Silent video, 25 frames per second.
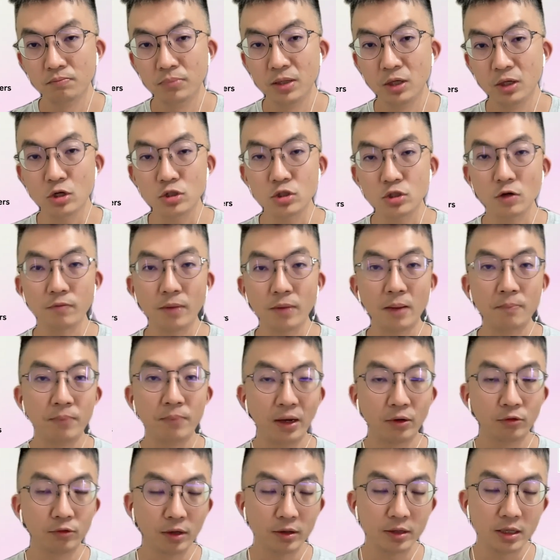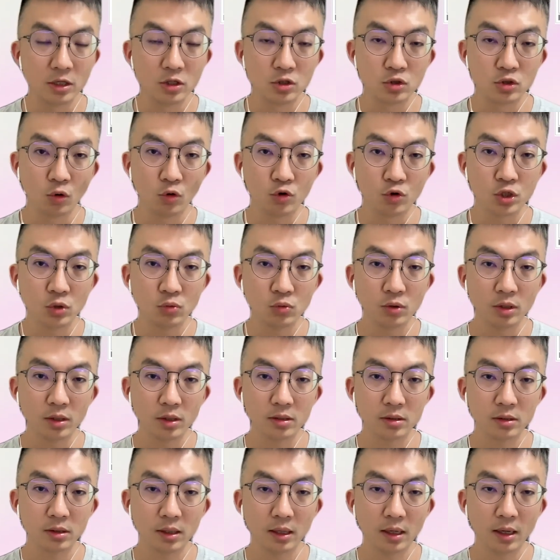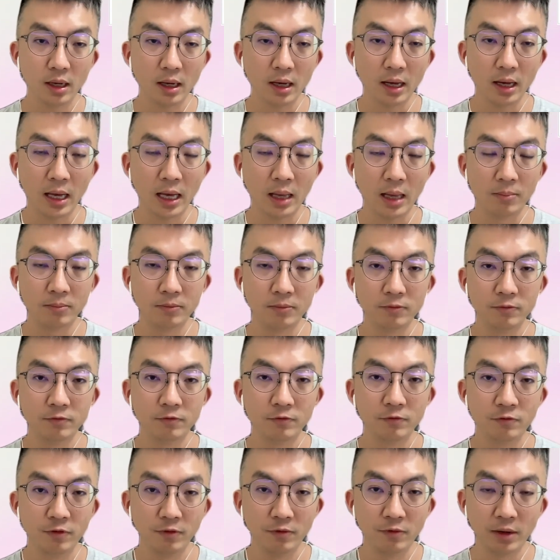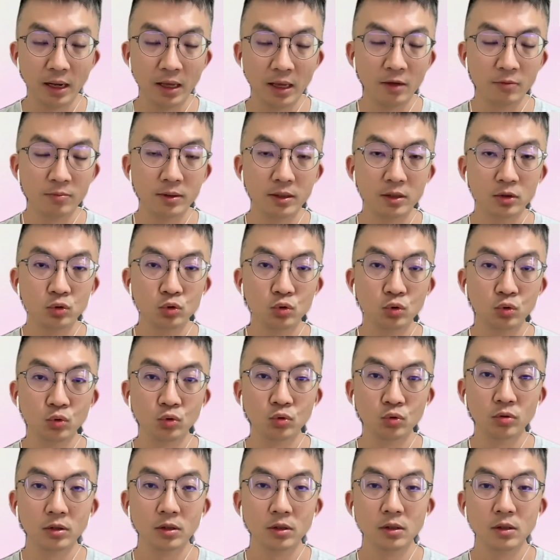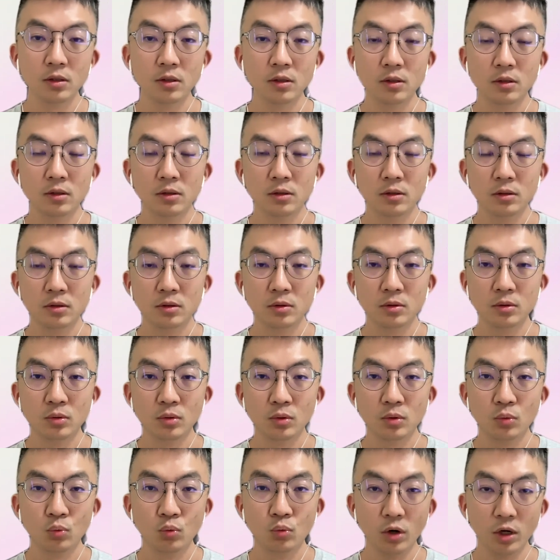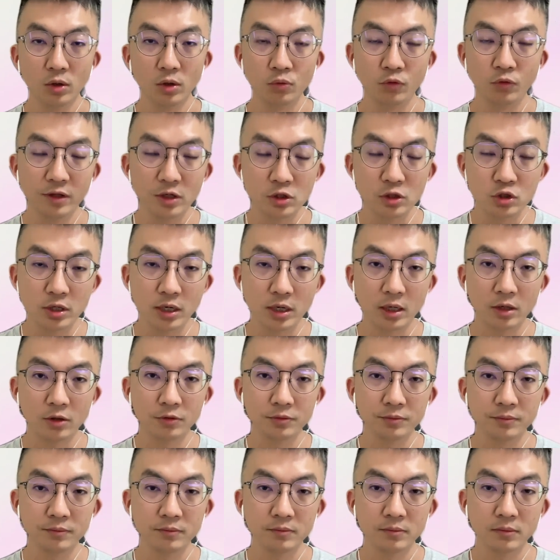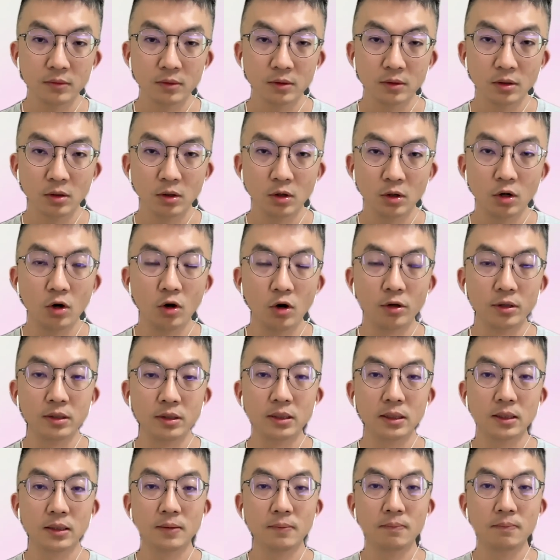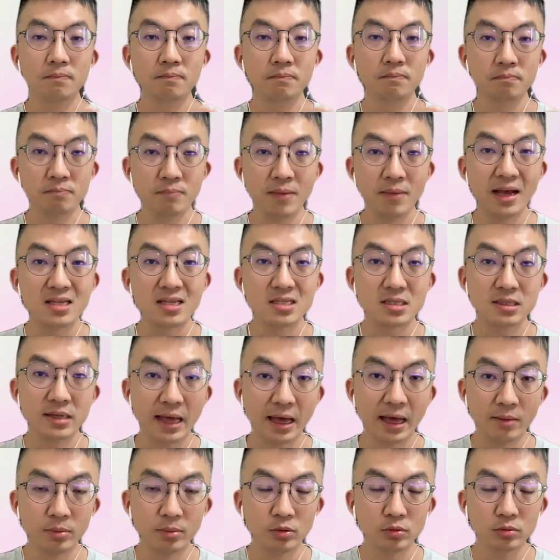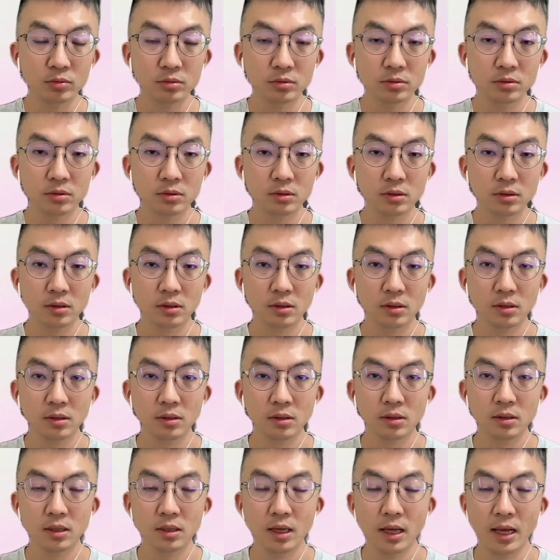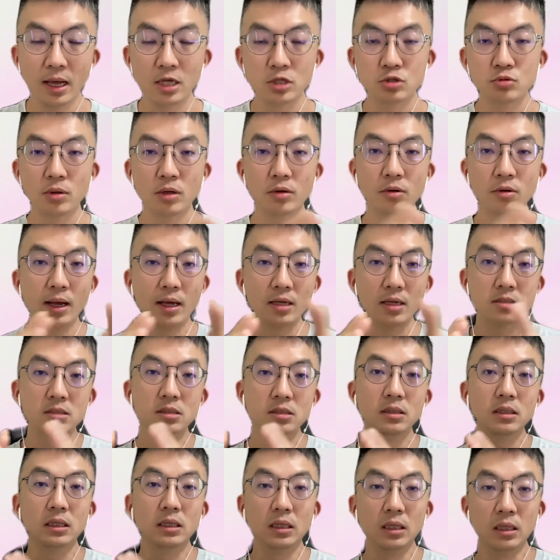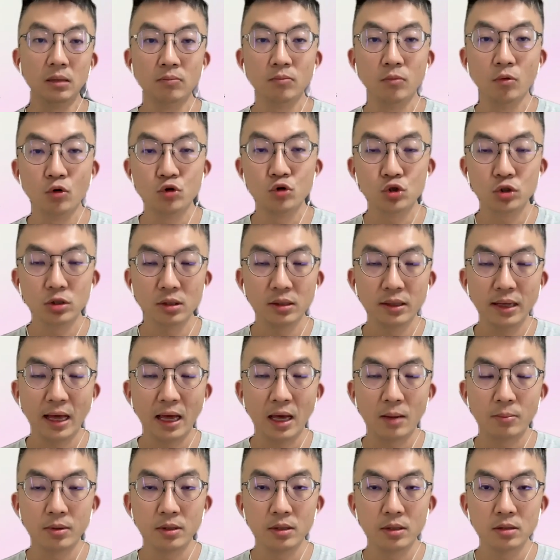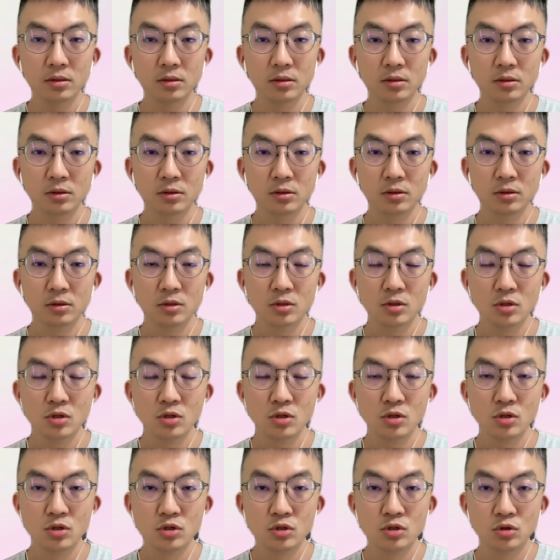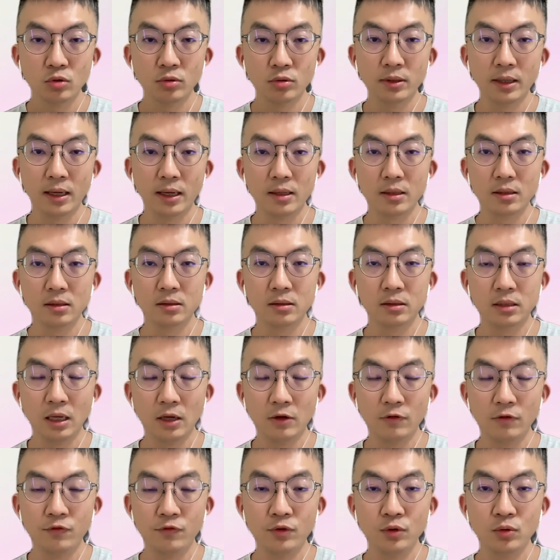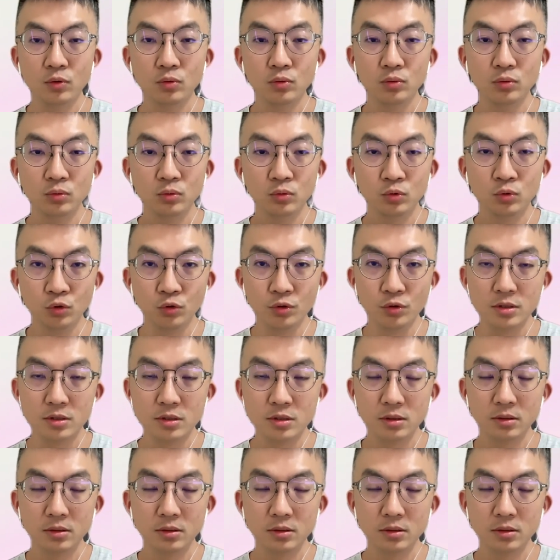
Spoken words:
Because of my background in social work, I am able to work with the child on the maths level as well as the emotional level so that they feel good